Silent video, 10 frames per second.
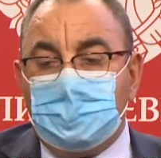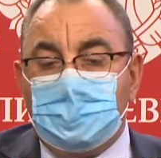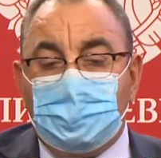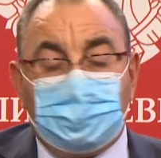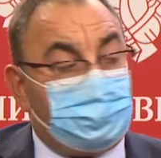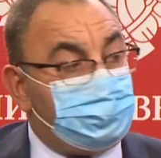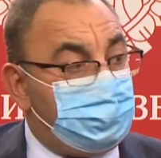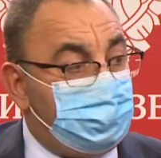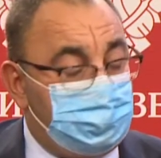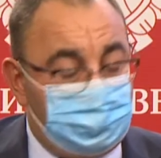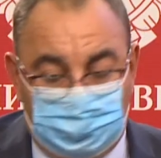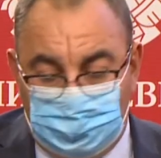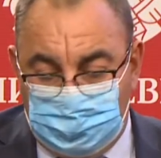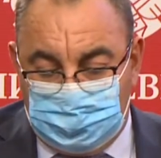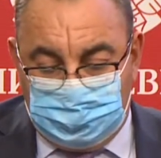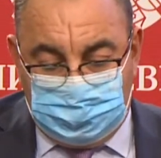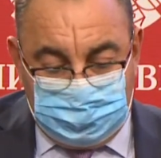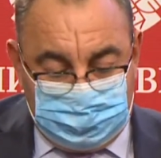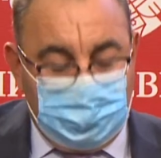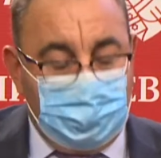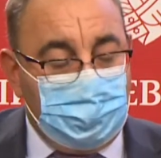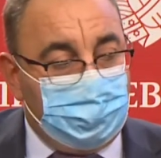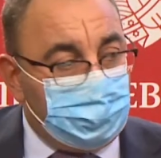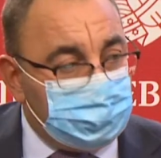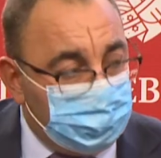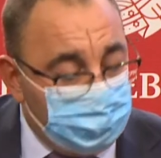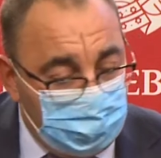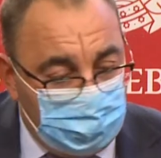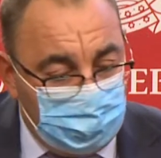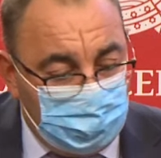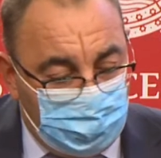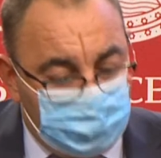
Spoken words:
This is a problem that is faced by